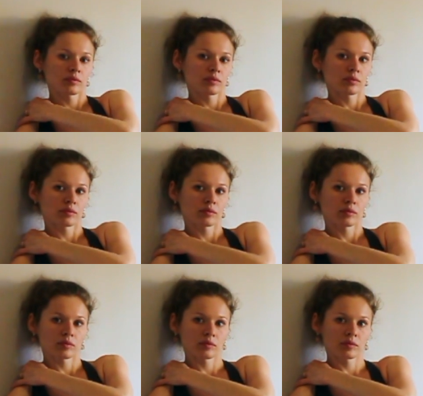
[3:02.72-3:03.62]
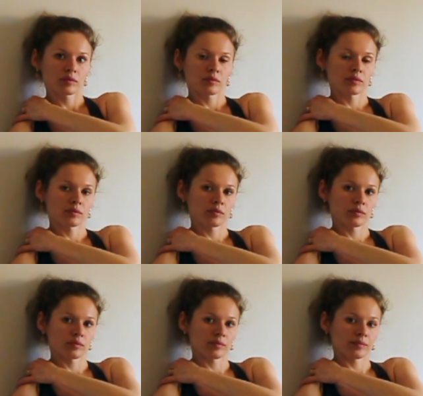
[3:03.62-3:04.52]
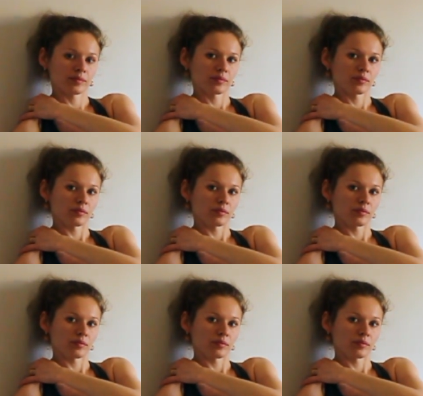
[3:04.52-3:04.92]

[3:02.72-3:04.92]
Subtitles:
Nobody speaks.